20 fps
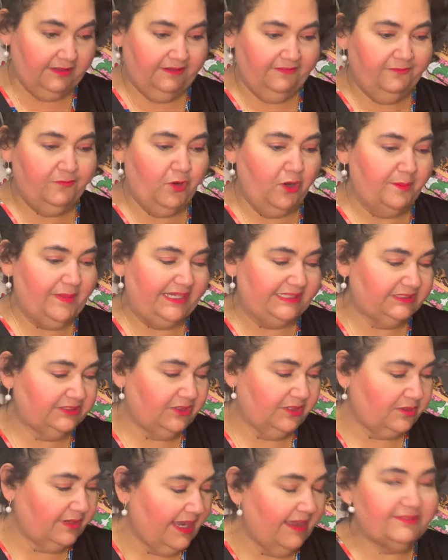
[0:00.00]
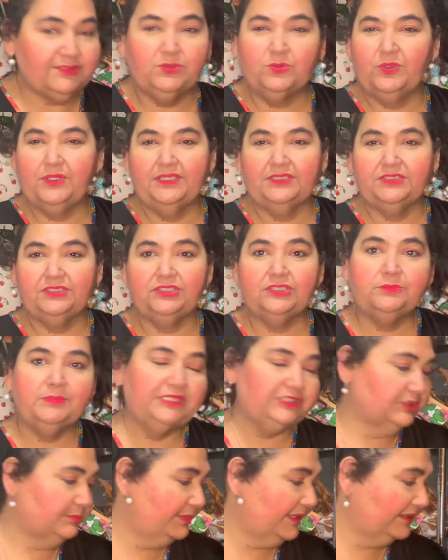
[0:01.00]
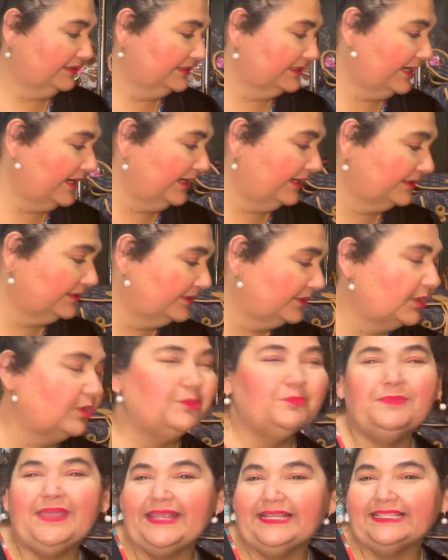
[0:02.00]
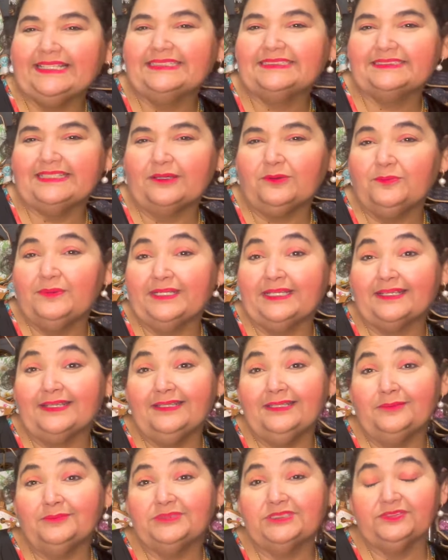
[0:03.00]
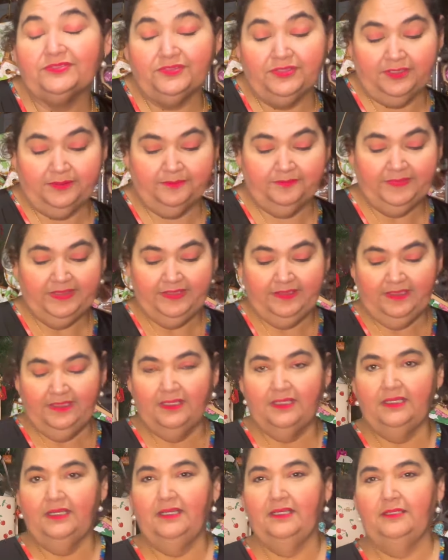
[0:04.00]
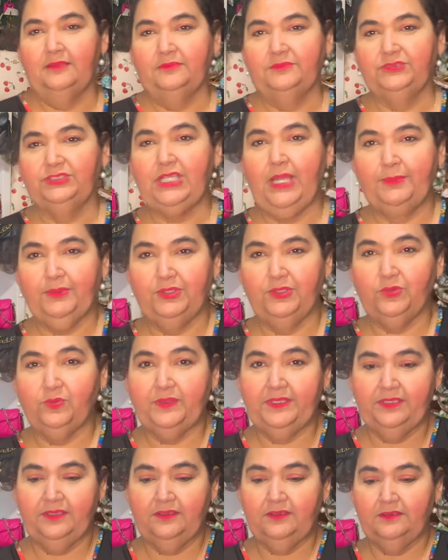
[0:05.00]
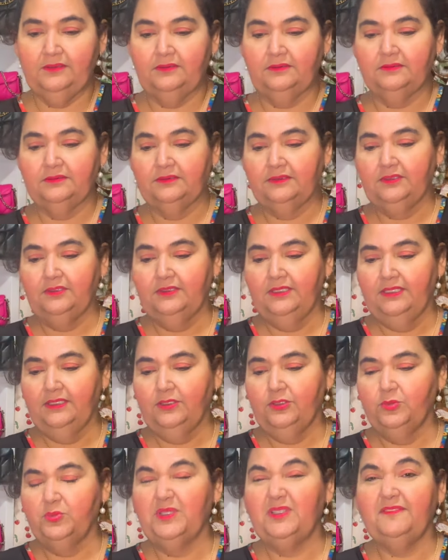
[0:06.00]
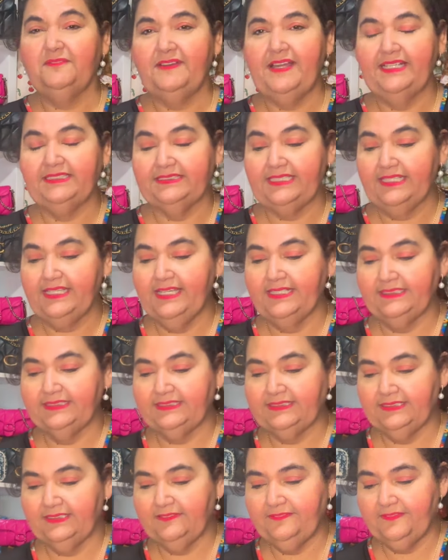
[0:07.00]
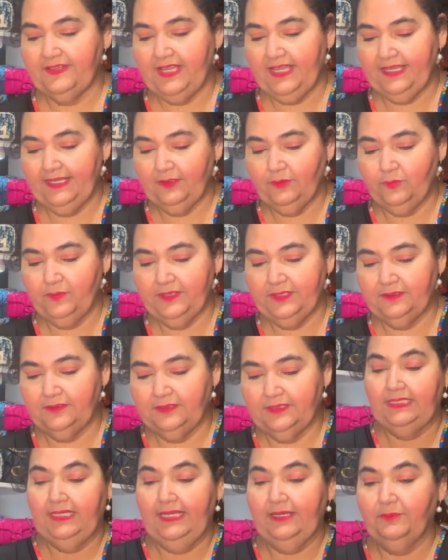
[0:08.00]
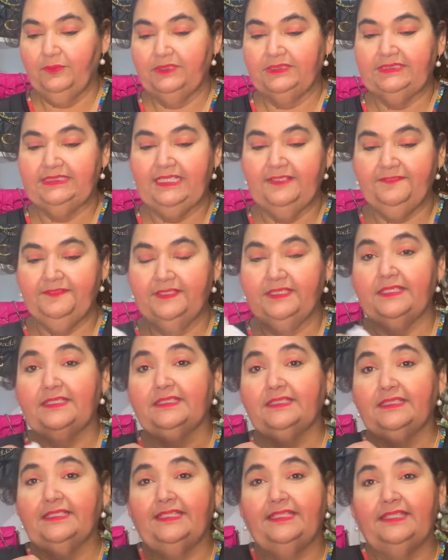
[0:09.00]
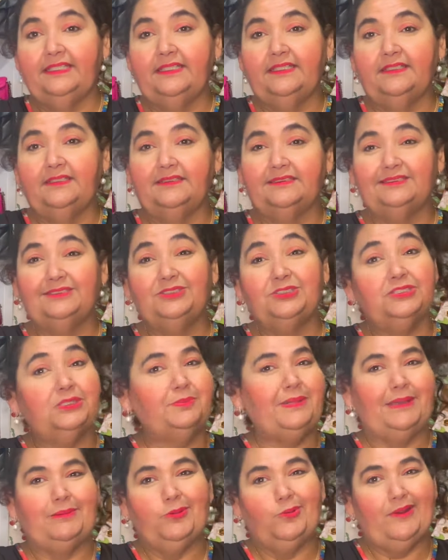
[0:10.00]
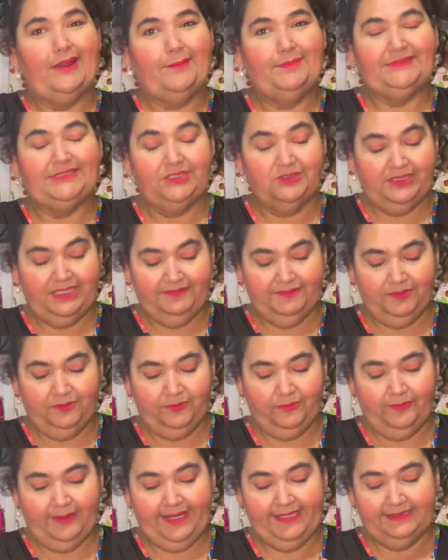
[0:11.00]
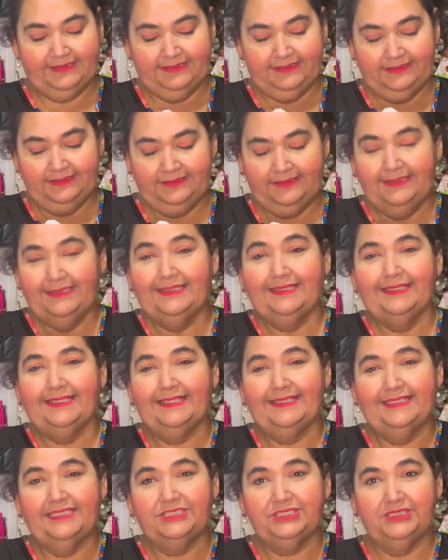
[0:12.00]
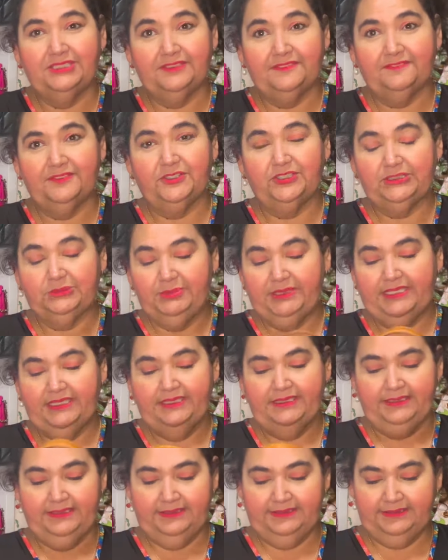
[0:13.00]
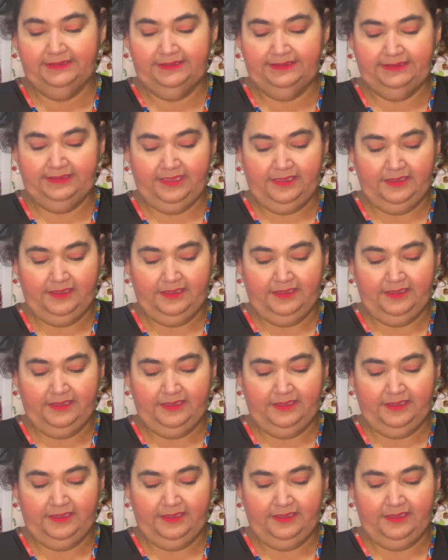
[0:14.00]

for me, so I don't have to worry too much about that. You know, mainly it's like when it comes from Shop Goodwill, Goodwill Finds, that kind of stuff, I will definitely do the baby wipes. I don't even wait to condition it first, because